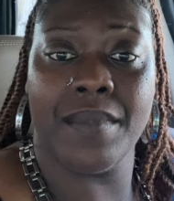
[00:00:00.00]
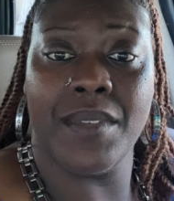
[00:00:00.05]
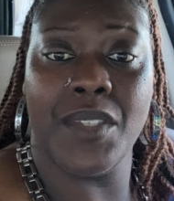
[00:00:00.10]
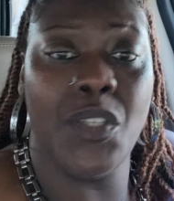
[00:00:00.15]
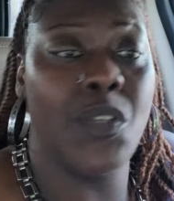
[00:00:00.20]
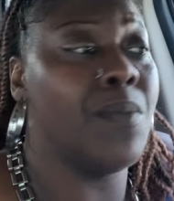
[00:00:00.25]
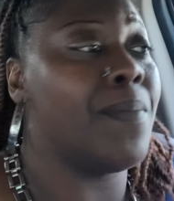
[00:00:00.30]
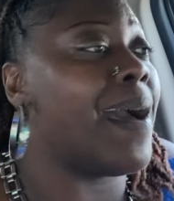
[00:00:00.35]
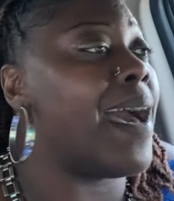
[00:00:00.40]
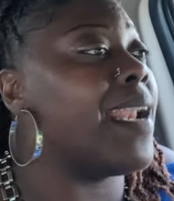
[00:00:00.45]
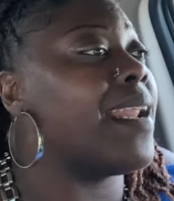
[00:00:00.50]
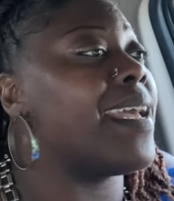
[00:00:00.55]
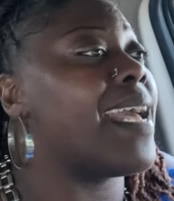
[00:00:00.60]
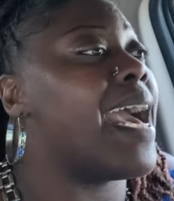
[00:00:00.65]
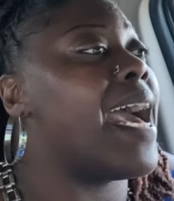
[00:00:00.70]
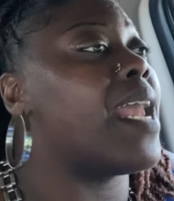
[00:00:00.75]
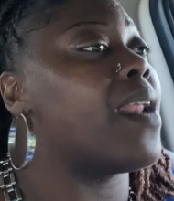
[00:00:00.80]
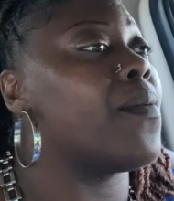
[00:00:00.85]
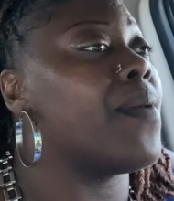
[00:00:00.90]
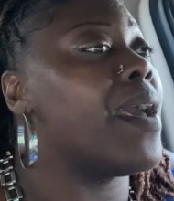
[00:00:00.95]
You might have
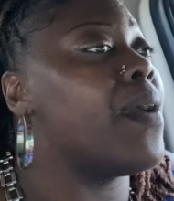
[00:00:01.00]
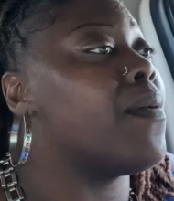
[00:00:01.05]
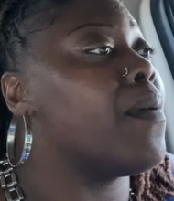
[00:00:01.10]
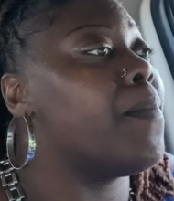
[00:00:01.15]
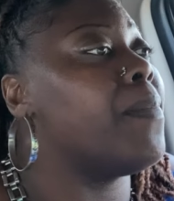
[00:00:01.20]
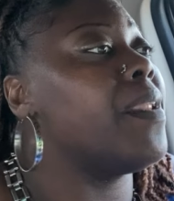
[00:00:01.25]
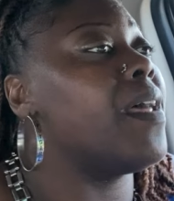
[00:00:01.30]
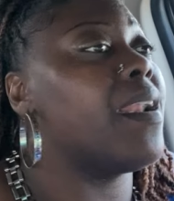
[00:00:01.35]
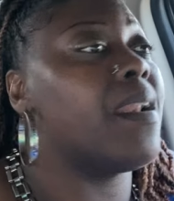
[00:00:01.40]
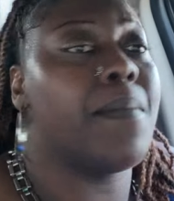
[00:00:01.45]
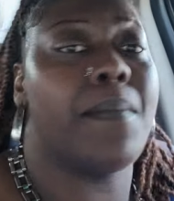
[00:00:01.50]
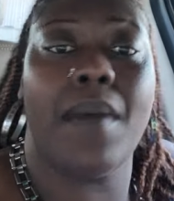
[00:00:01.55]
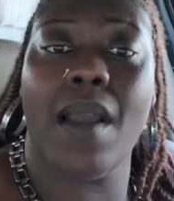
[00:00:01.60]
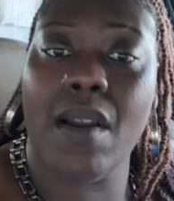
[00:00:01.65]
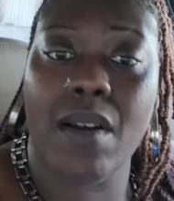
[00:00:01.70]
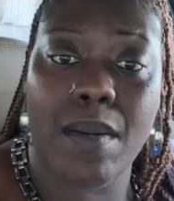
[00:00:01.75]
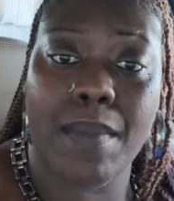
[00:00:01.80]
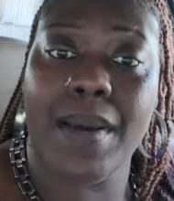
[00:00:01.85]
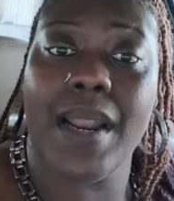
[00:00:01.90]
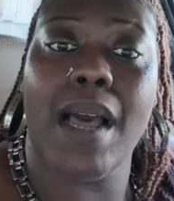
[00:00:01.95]
got away with blood and
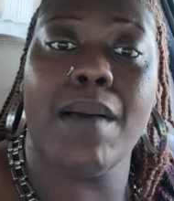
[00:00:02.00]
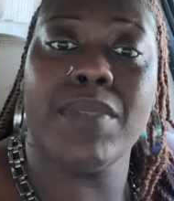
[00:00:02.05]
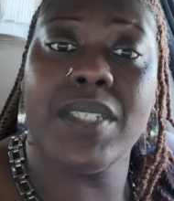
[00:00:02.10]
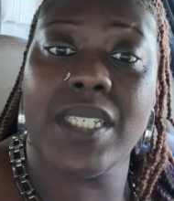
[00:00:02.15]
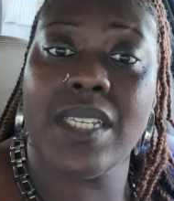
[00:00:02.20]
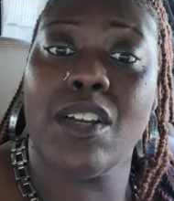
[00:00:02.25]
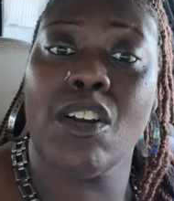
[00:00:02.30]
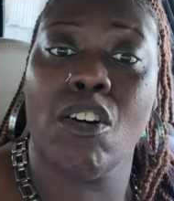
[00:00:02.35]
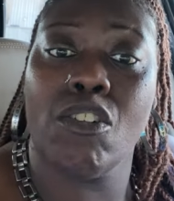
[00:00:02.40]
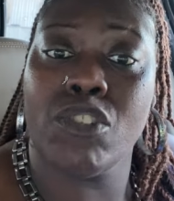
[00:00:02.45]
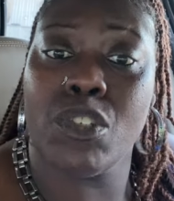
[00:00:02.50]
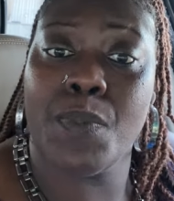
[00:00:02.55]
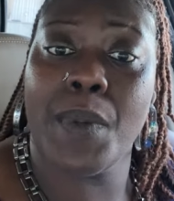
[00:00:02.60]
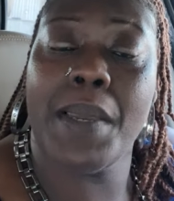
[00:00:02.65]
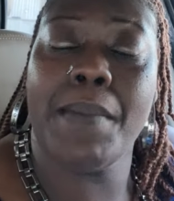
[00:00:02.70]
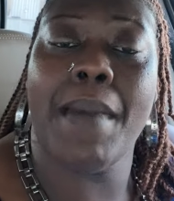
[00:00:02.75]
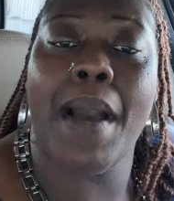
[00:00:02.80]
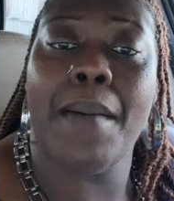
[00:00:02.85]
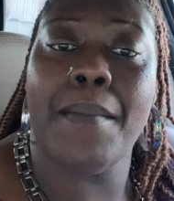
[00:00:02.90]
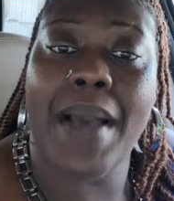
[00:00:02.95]
murder, but I'm still gonna
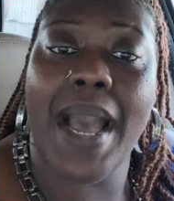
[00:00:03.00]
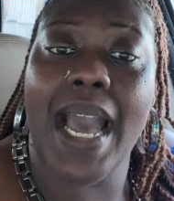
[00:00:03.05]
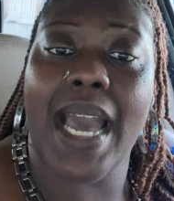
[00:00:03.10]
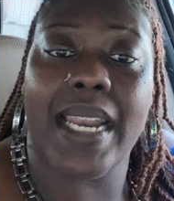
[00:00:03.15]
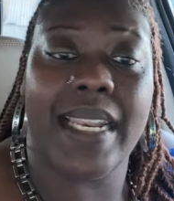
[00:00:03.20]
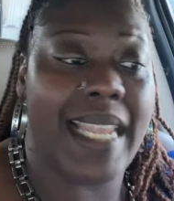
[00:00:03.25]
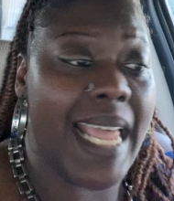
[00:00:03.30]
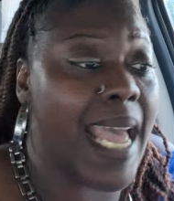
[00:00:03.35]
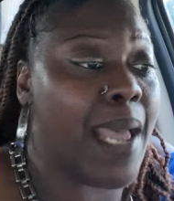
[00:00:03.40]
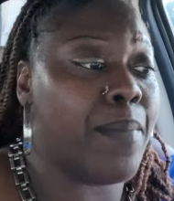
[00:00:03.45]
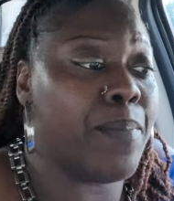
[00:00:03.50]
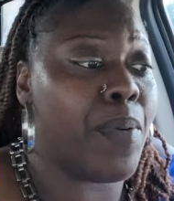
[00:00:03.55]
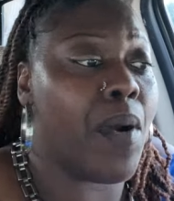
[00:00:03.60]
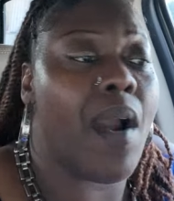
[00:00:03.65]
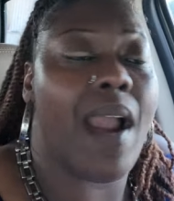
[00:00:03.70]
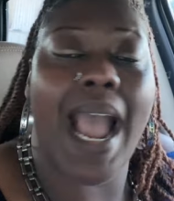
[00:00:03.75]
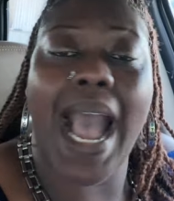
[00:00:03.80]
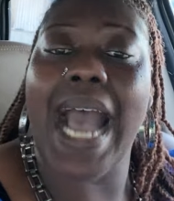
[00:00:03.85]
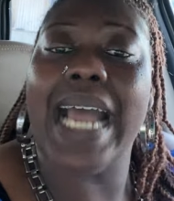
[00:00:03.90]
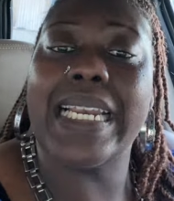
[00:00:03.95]
speak my mind. That
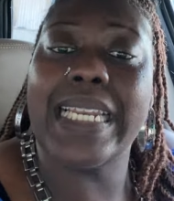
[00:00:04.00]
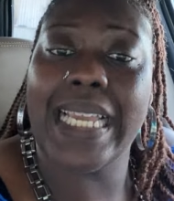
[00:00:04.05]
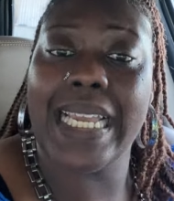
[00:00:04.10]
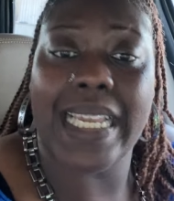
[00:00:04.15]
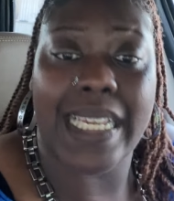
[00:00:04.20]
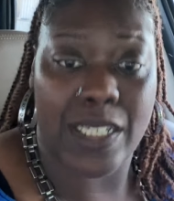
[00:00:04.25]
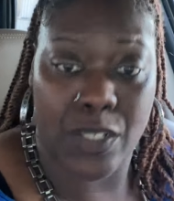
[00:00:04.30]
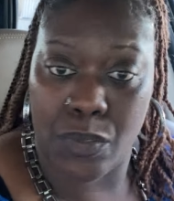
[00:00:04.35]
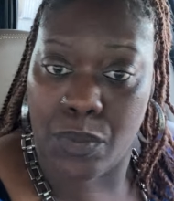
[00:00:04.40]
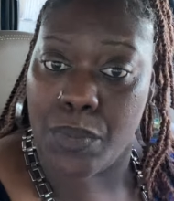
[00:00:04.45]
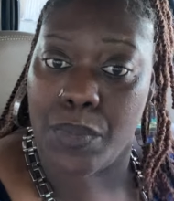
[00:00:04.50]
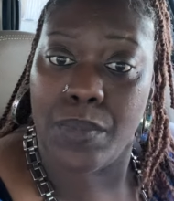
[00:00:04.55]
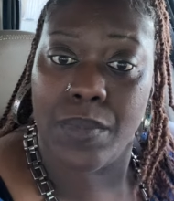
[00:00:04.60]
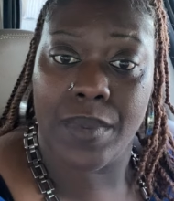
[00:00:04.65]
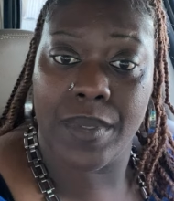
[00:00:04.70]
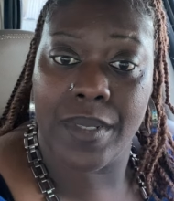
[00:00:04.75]
part I did do.